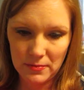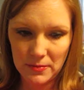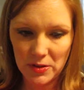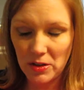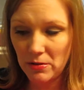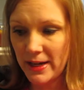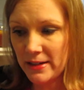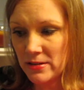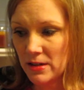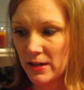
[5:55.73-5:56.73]
So
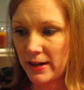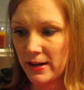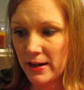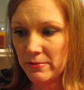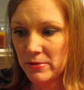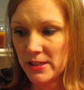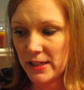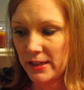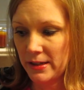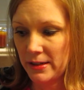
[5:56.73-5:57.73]
last night I was
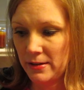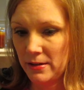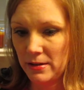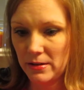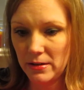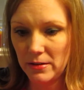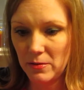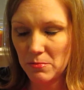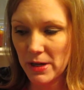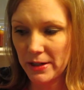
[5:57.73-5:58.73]
in
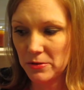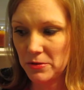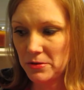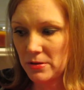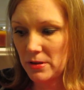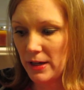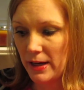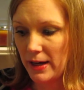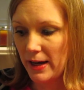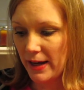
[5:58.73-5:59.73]
Michael's,
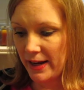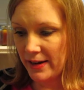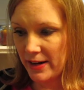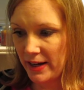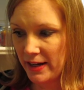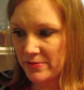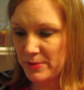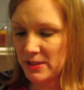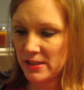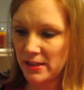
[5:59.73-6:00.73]
and I have
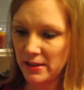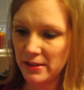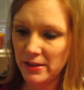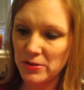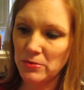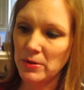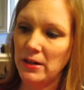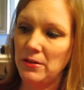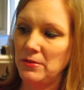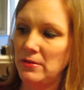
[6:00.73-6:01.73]
been seeing these
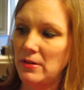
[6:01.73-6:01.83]
around.